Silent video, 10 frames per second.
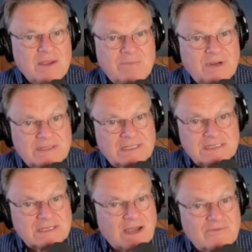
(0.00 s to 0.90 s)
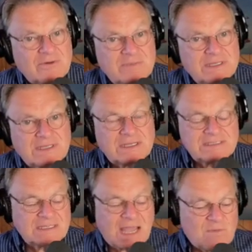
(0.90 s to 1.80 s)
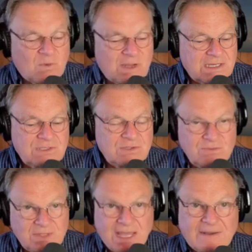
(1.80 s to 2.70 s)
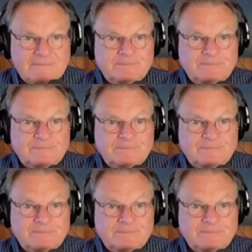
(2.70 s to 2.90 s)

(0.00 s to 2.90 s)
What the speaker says: But this government does not want to do that.